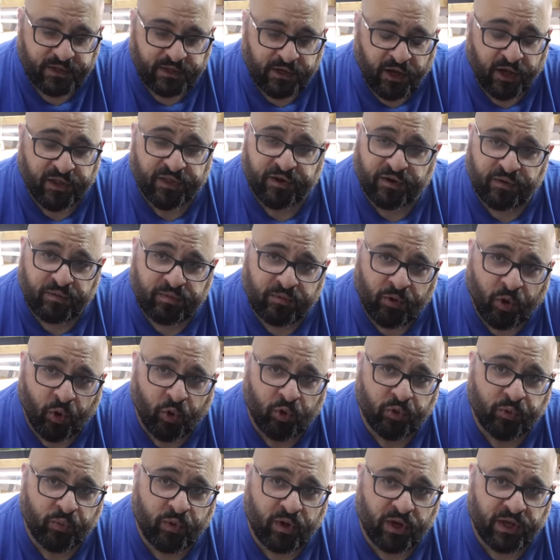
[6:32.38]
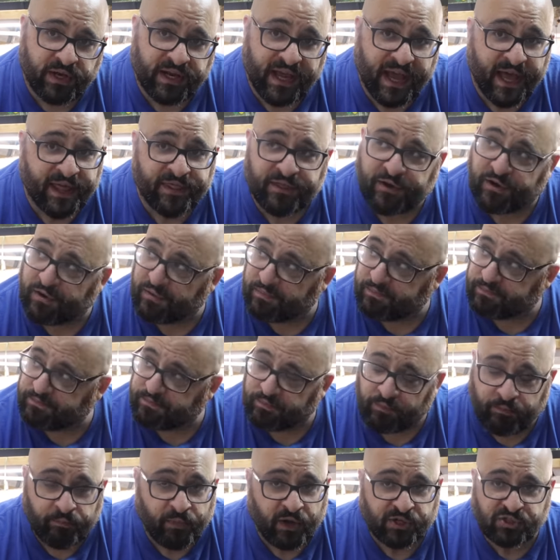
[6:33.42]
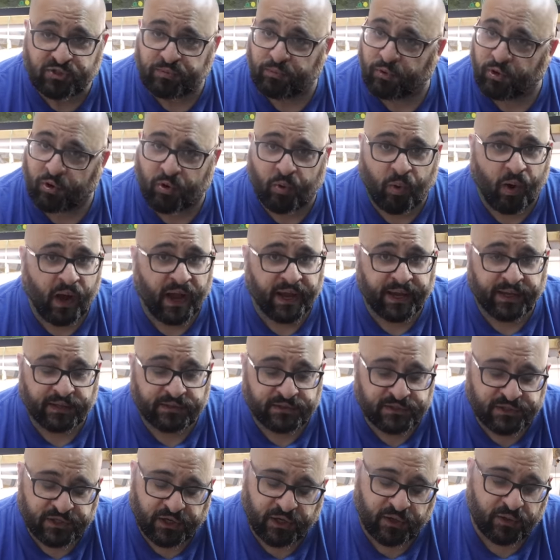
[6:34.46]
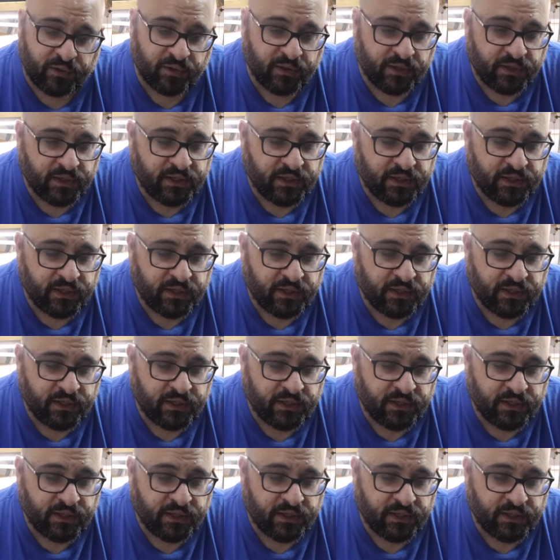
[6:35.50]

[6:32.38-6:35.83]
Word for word: other old one, and they're much more quiet. So,